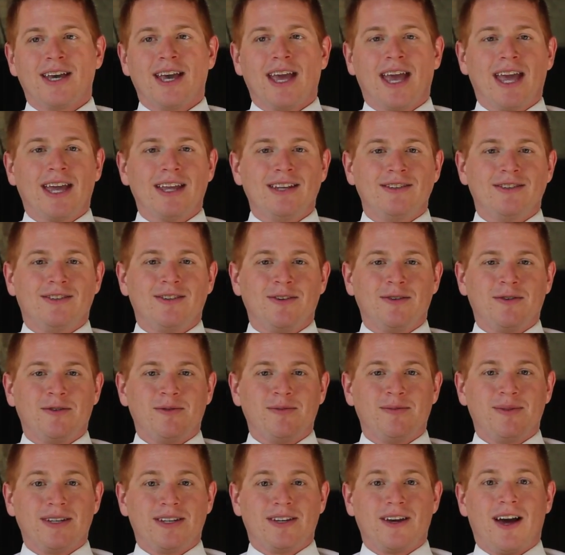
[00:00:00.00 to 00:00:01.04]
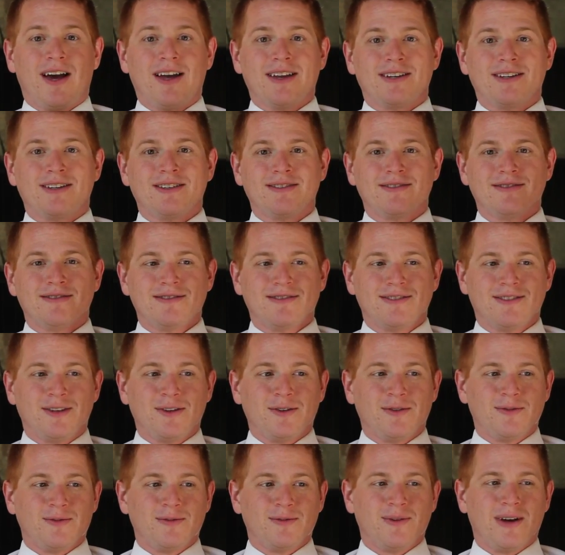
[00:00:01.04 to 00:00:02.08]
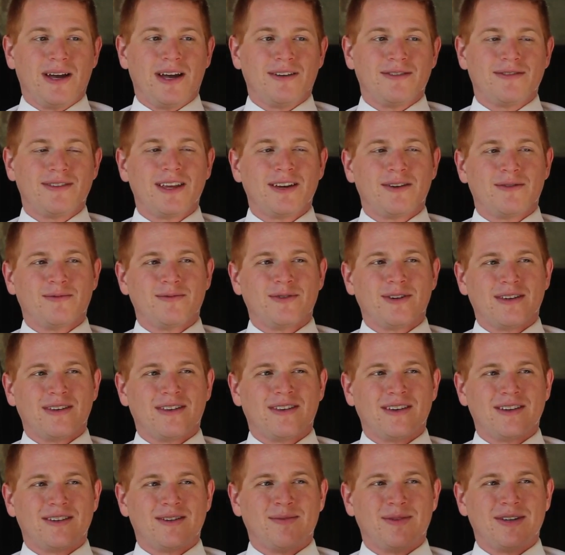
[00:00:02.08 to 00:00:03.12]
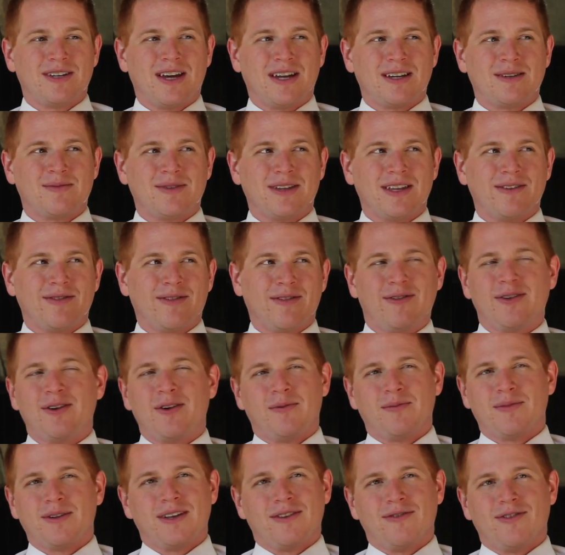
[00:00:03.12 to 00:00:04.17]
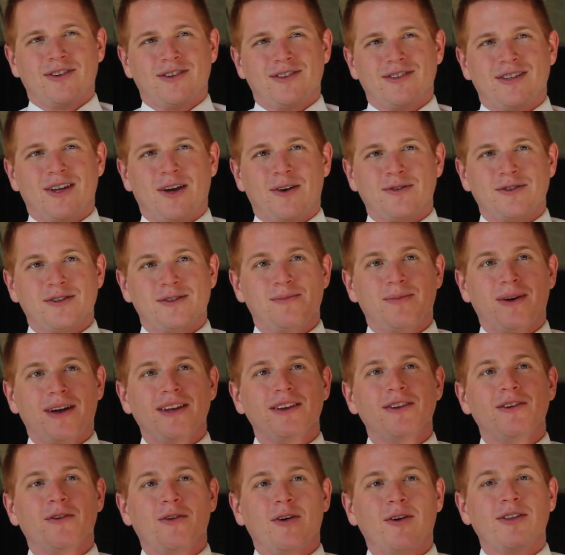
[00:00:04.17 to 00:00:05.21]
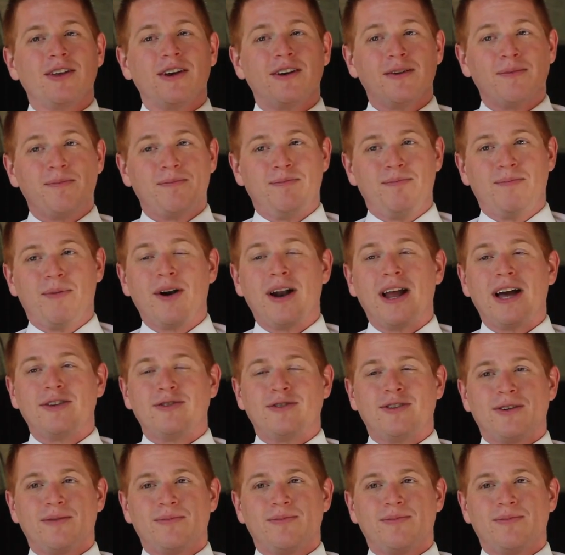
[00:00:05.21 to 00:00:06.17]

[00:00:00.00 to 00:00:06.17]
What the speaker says: and to be taught to, well, they don't really think to be taught to believe. If you don't believe, you're just toast. But you go there to burn out your